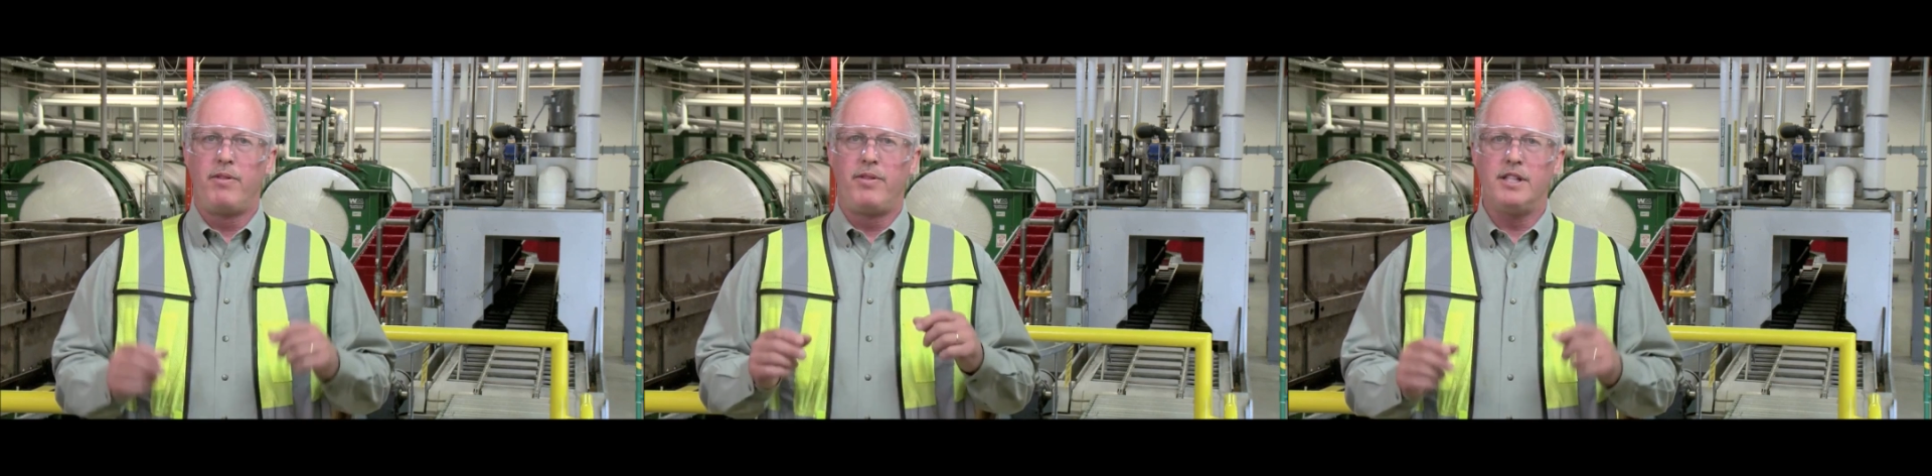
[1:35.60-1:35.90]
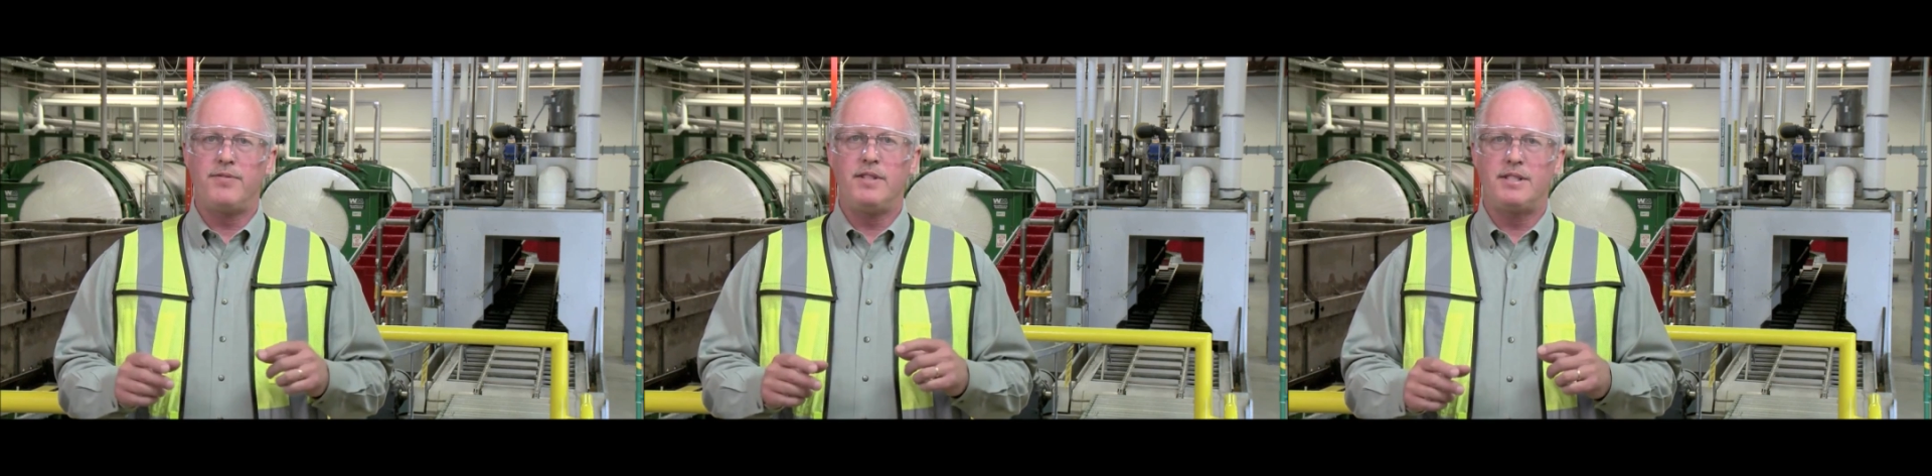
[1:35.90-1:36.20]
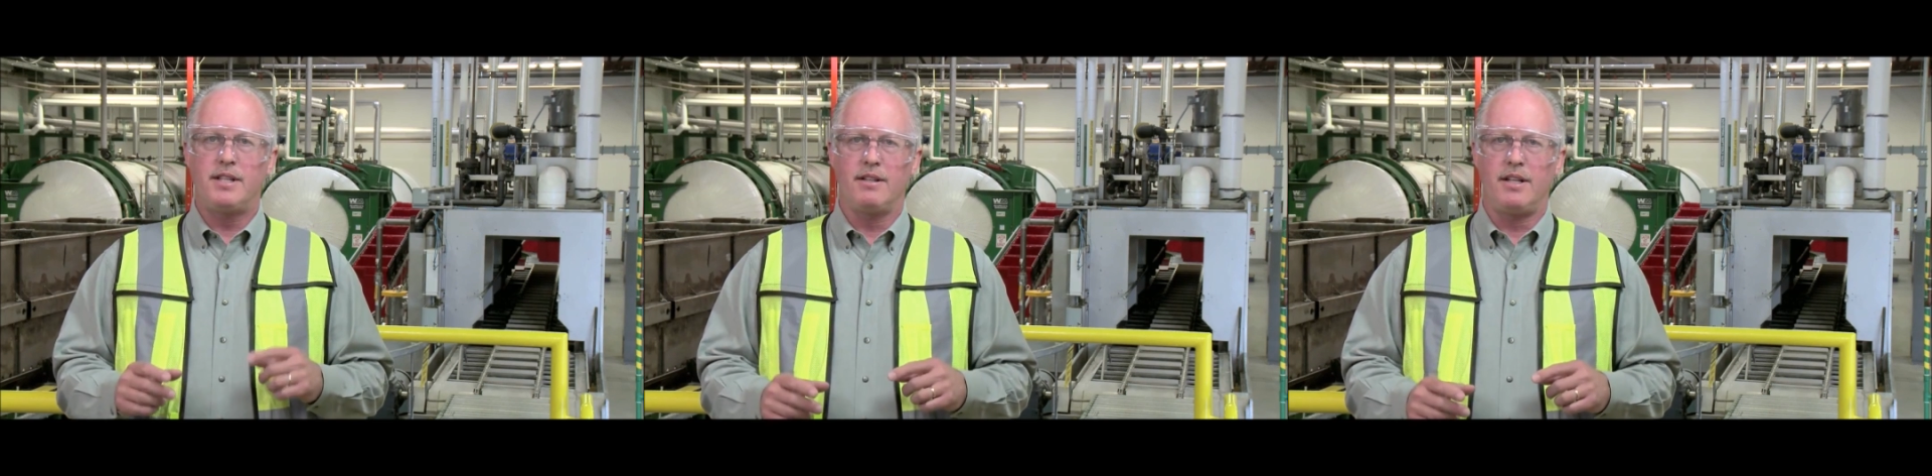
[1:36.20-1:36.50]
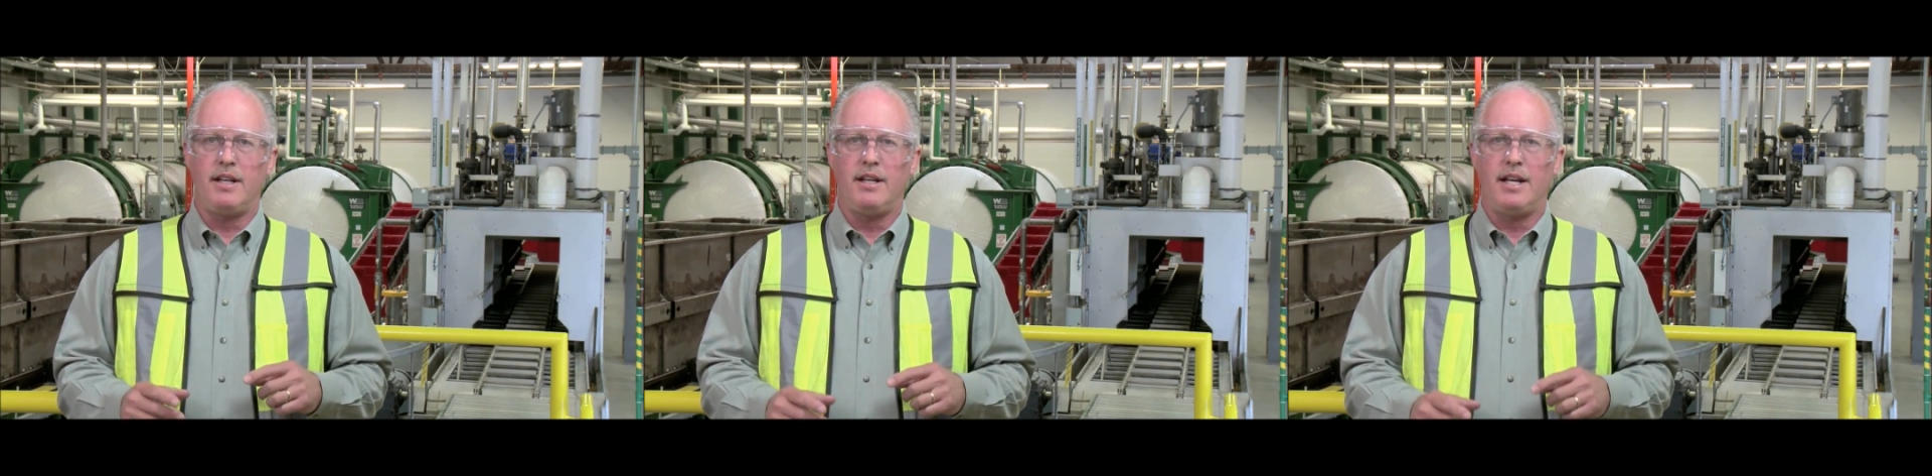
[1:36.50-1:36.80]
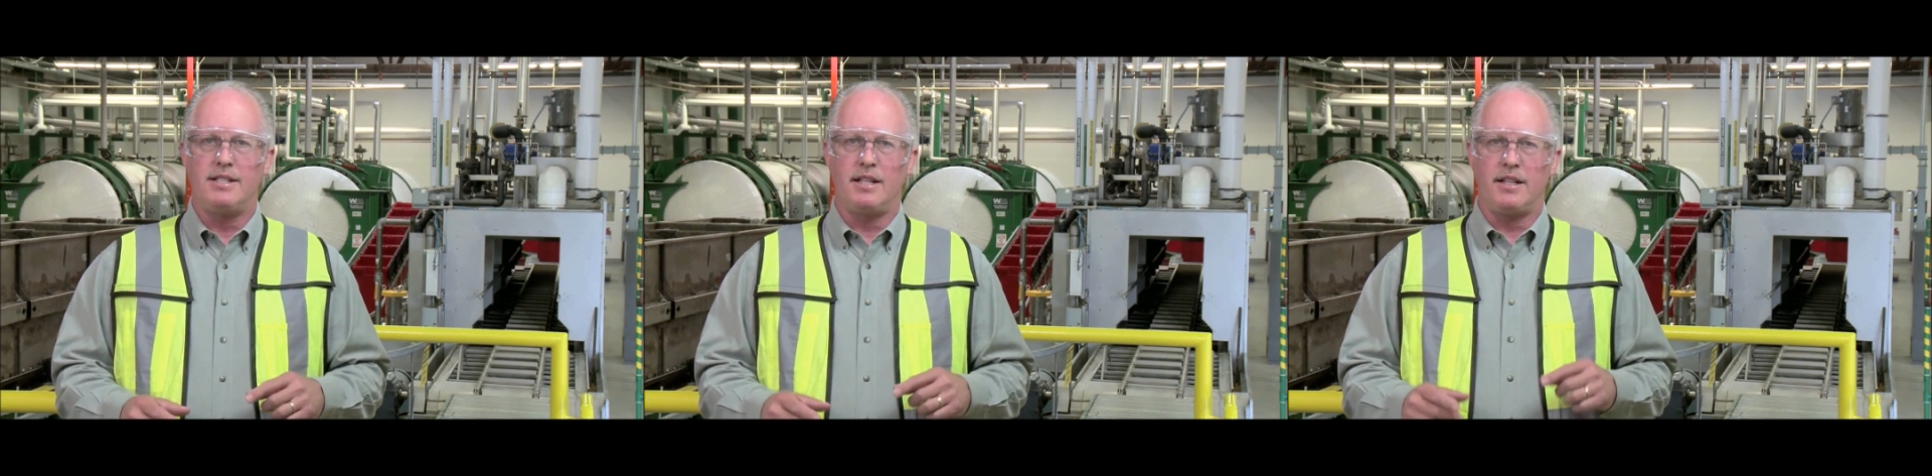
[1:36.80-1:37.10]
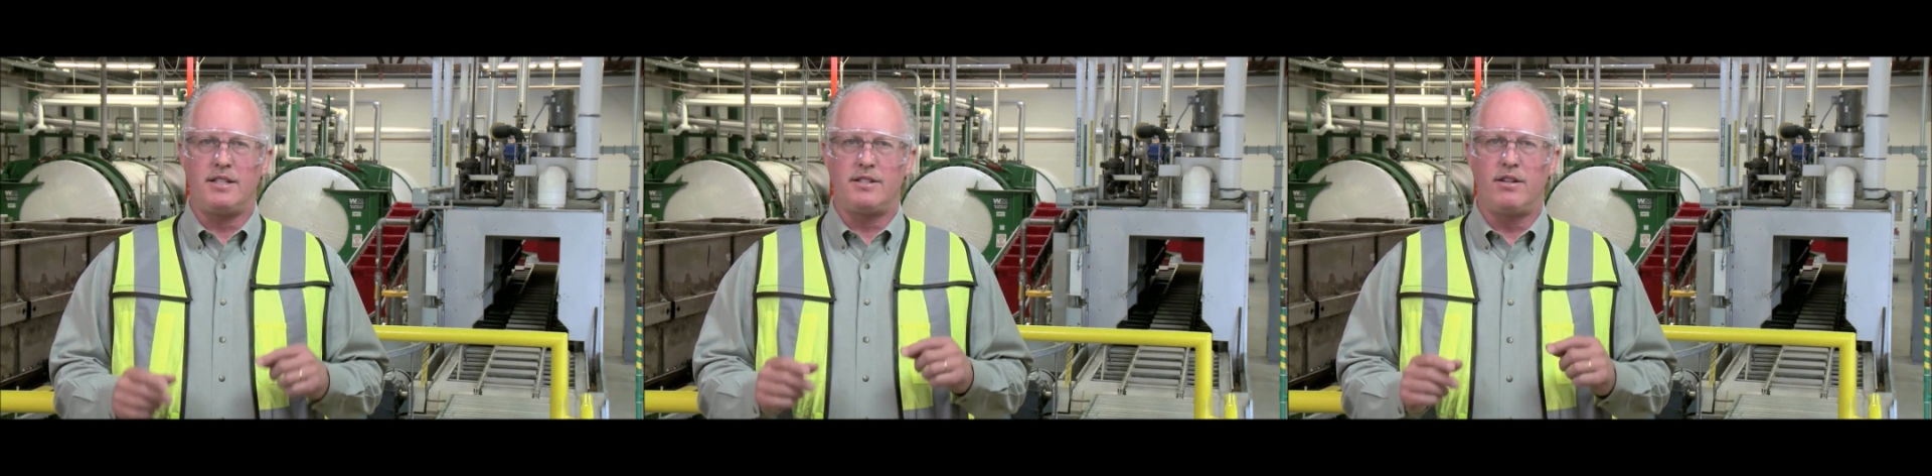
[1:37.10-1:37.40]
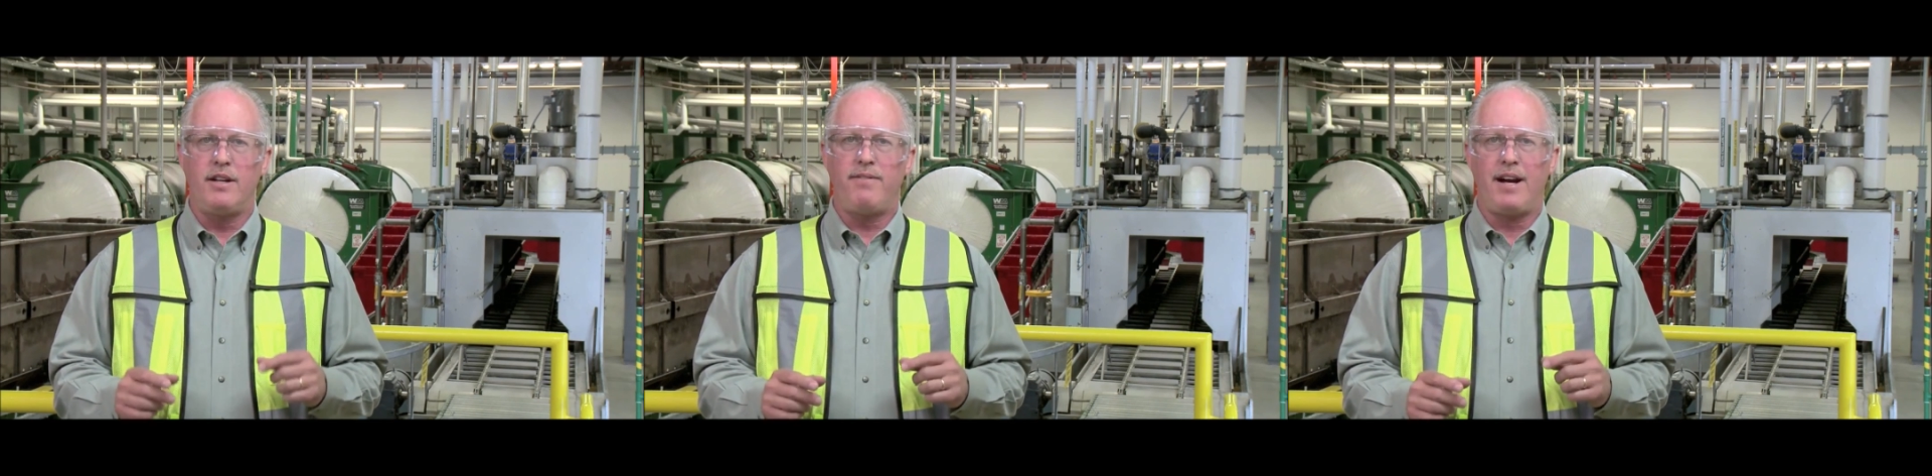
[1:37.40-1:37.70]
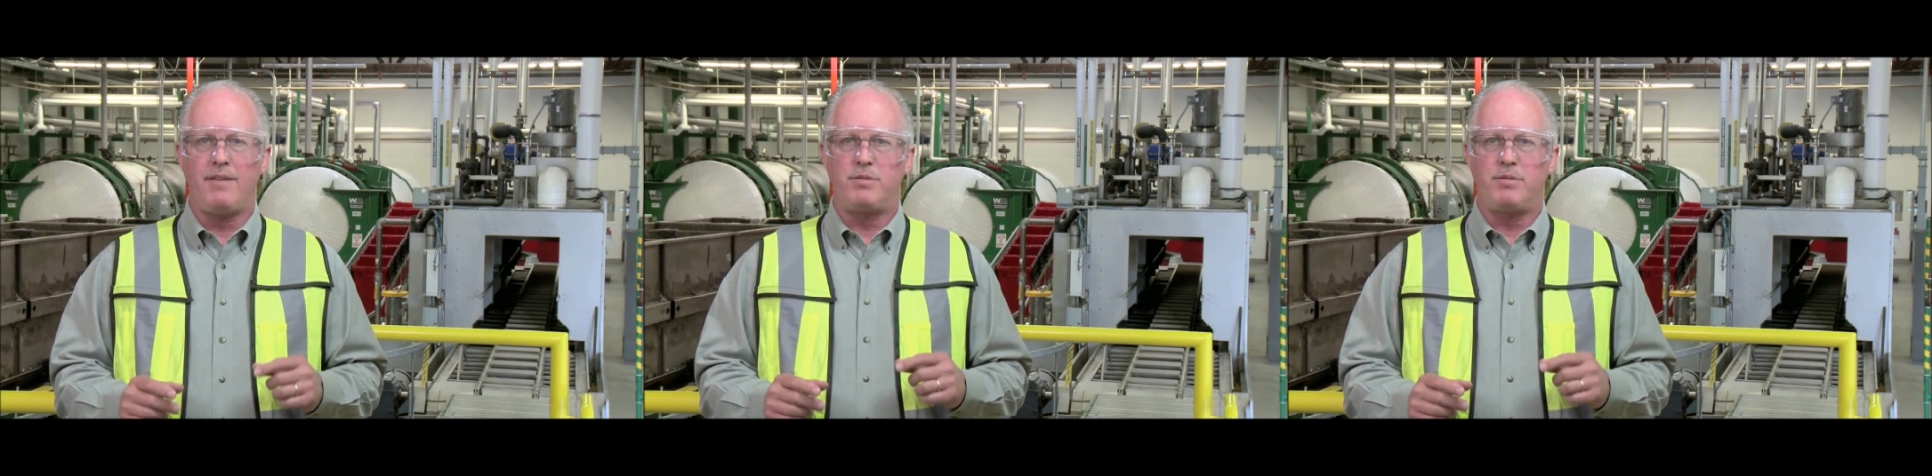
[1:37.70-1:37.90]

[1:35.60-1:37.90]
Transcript: This facility is at least thirty-five